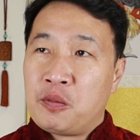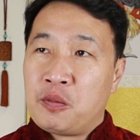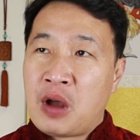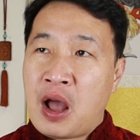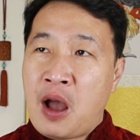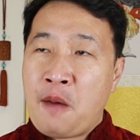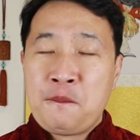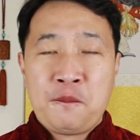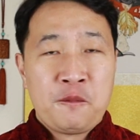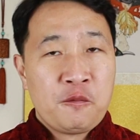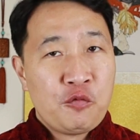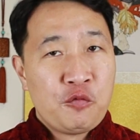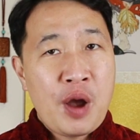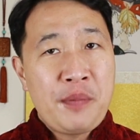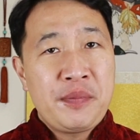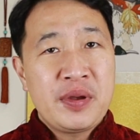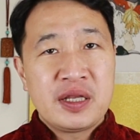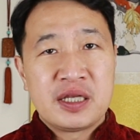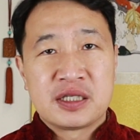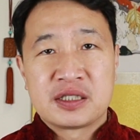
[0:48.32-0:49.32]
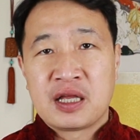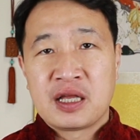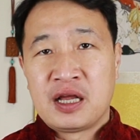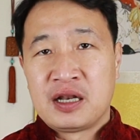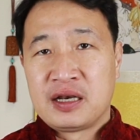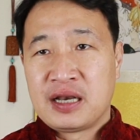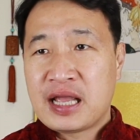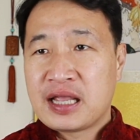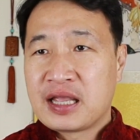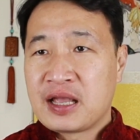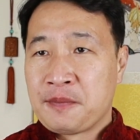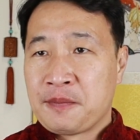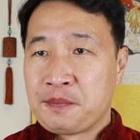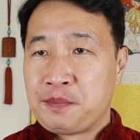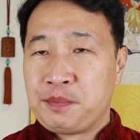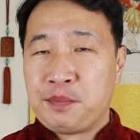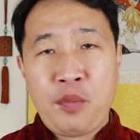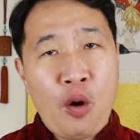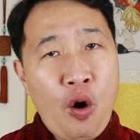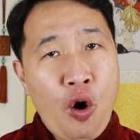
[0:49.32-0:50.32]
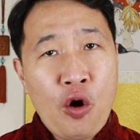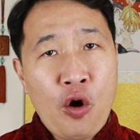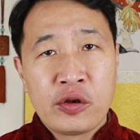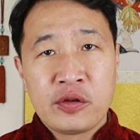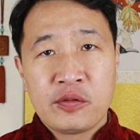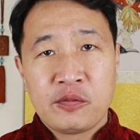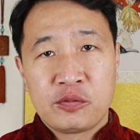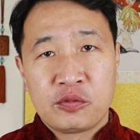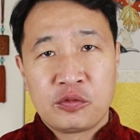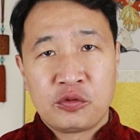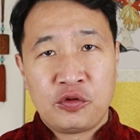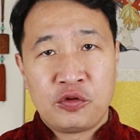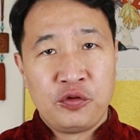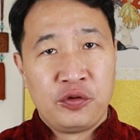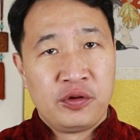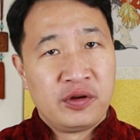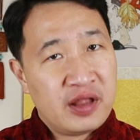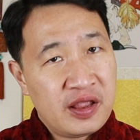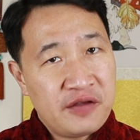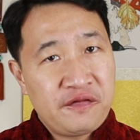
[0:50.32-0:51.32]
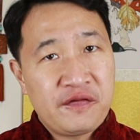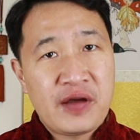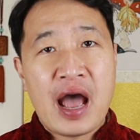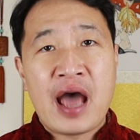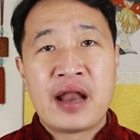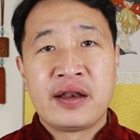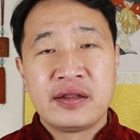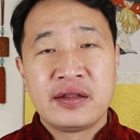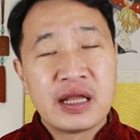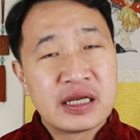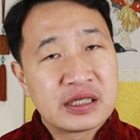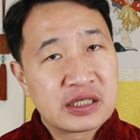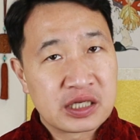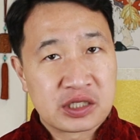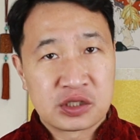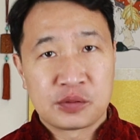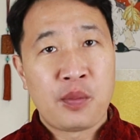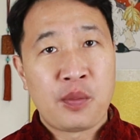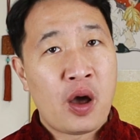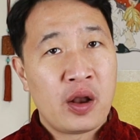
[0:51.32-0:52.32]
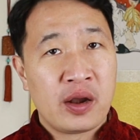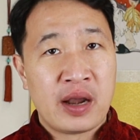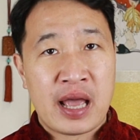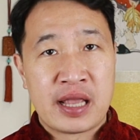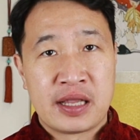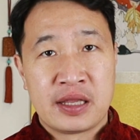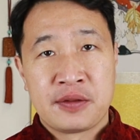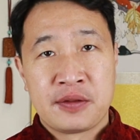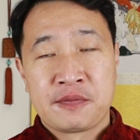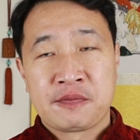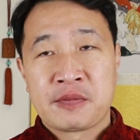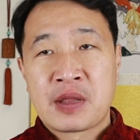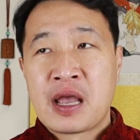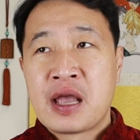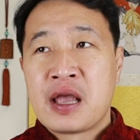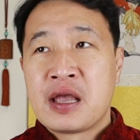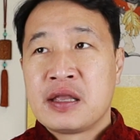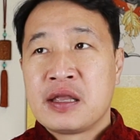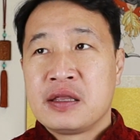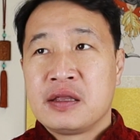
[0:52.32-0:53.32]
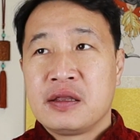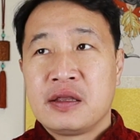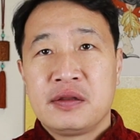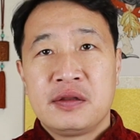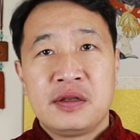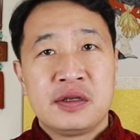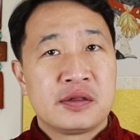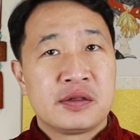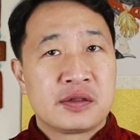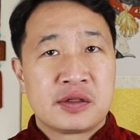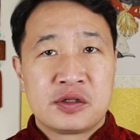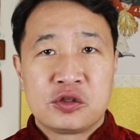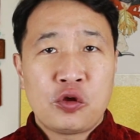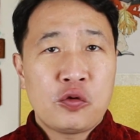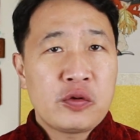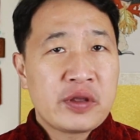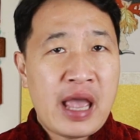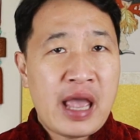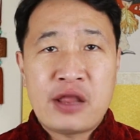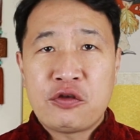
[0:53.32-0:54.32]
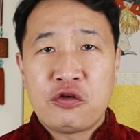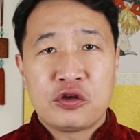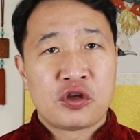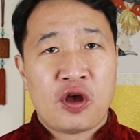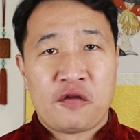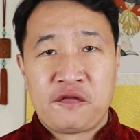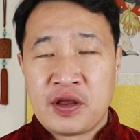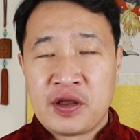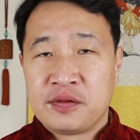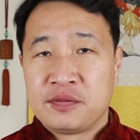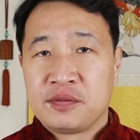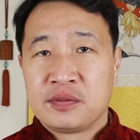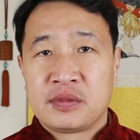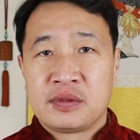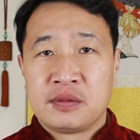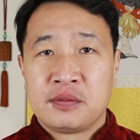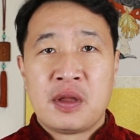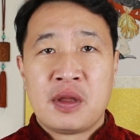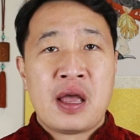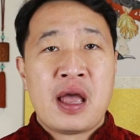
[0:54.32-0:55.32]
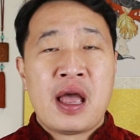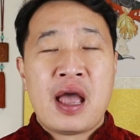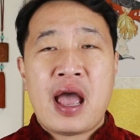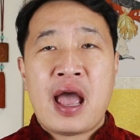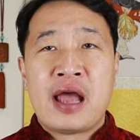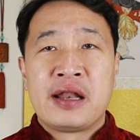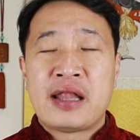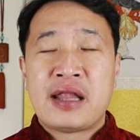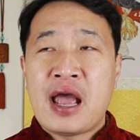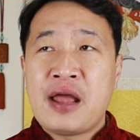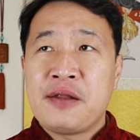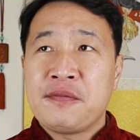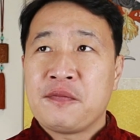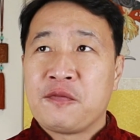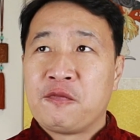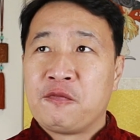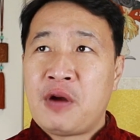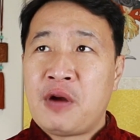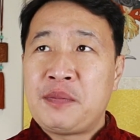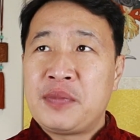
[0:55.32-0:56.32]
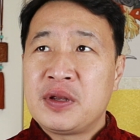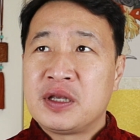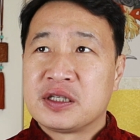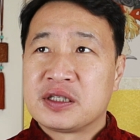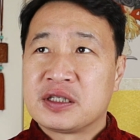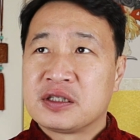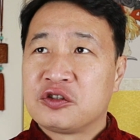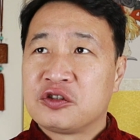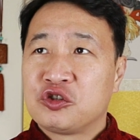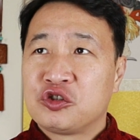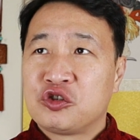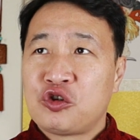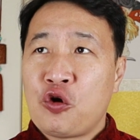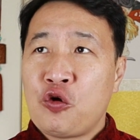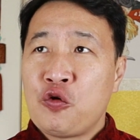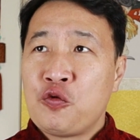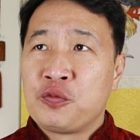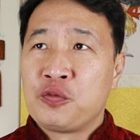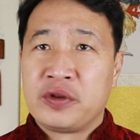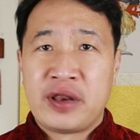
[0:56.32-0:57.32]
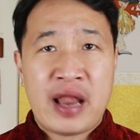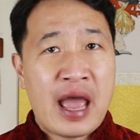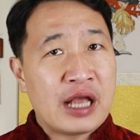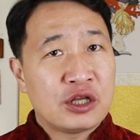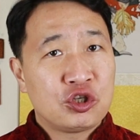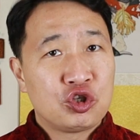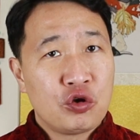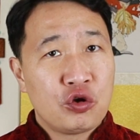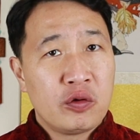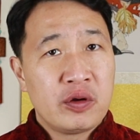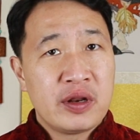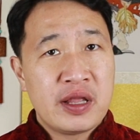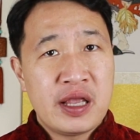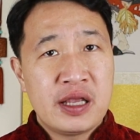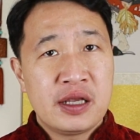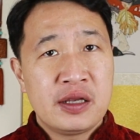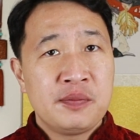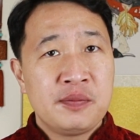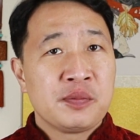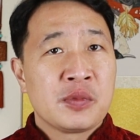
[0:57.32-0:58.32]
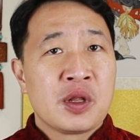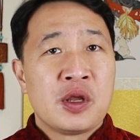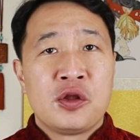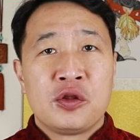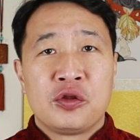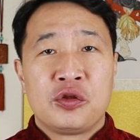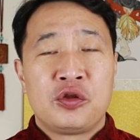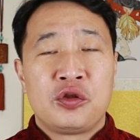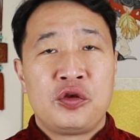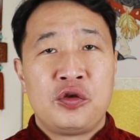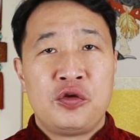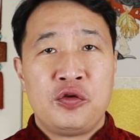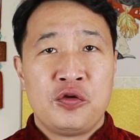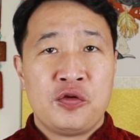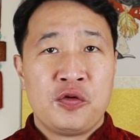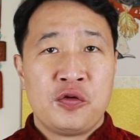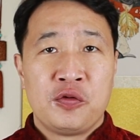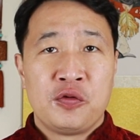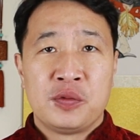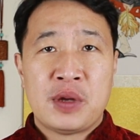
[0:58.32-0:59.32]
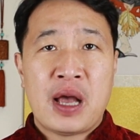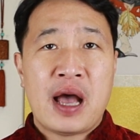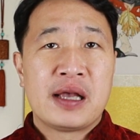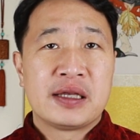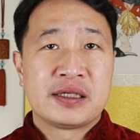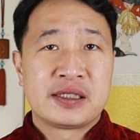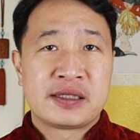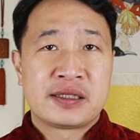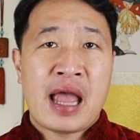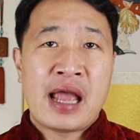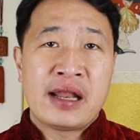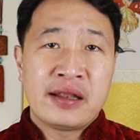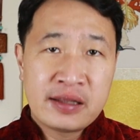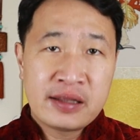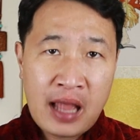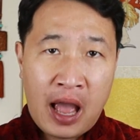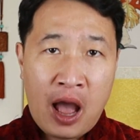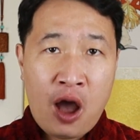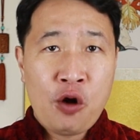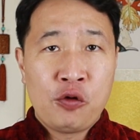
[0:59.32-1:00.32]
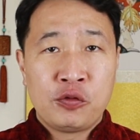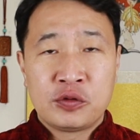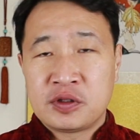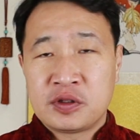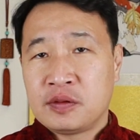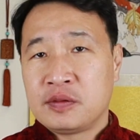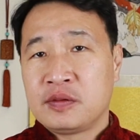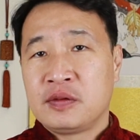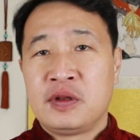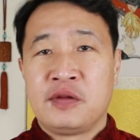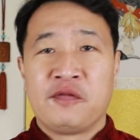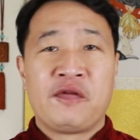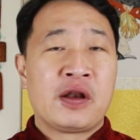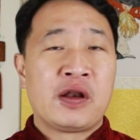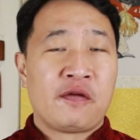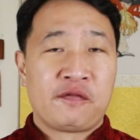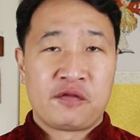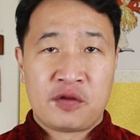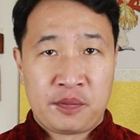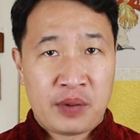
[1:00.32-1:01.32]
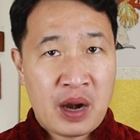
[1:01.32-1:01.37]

Rabbit is like a born to live under the spotlight. It's so get used of it, and then Rabbit is so naturally to stand out in front of the